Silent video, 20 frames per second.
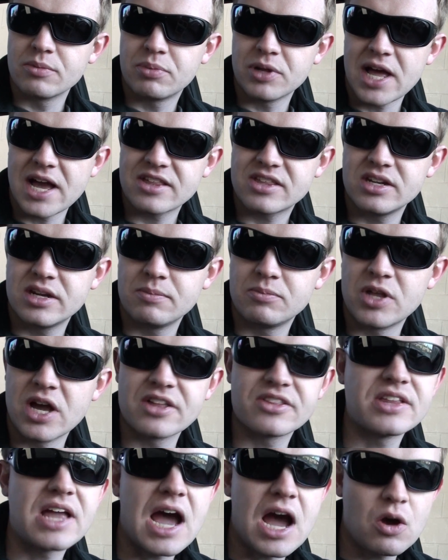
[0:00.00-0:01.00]
Plasti-Dip
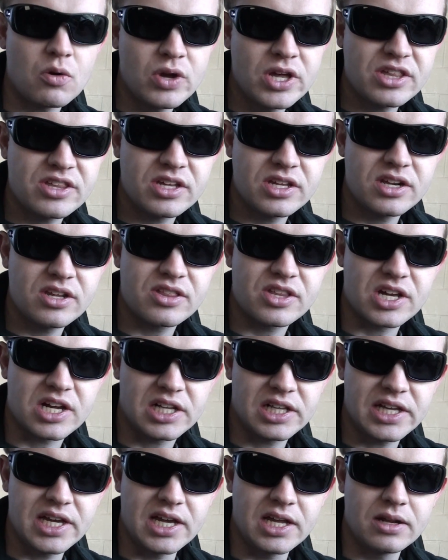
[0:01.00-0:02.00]
does and how easy it is to
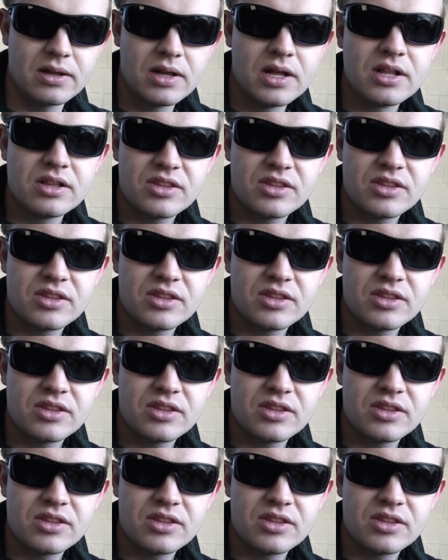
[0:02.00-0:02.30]
clean